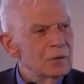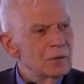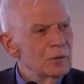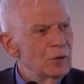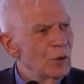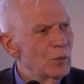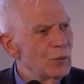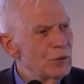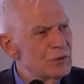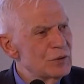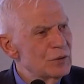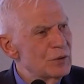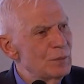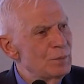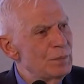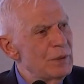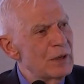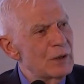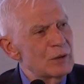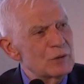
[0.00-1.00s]
You know which is the
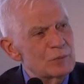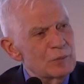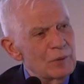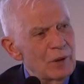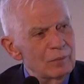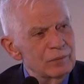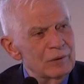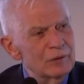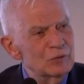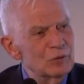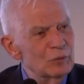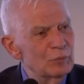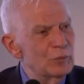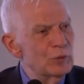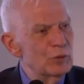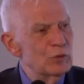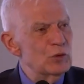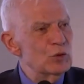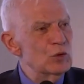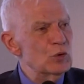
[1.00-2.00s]
biggest problem to
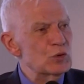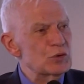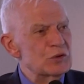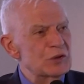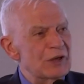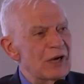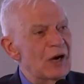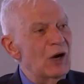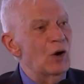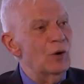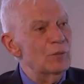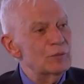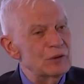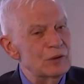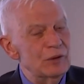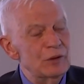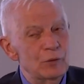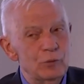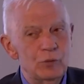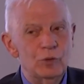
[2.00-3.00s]
produce uh, arms
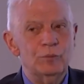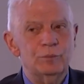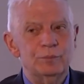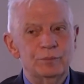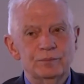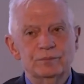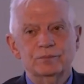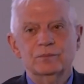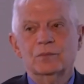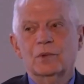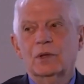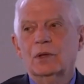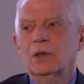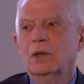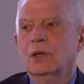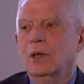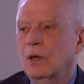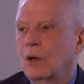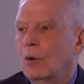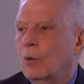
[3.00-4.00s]
in Europe?
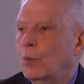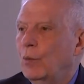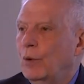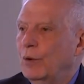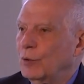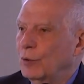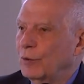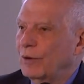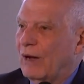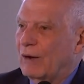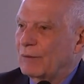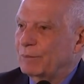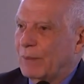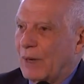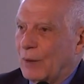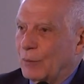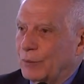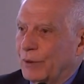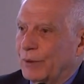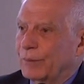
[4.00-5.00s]
We don't have
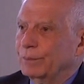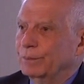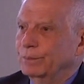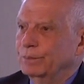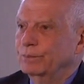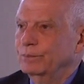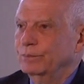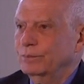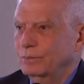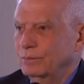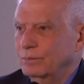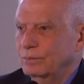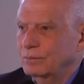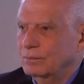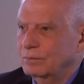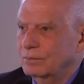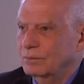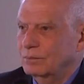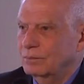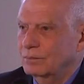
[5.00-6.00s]
powder.
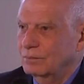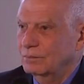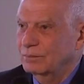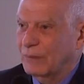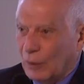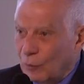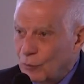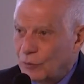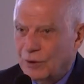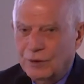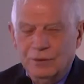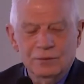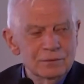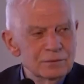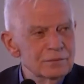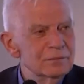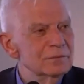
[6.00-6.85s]
Powder?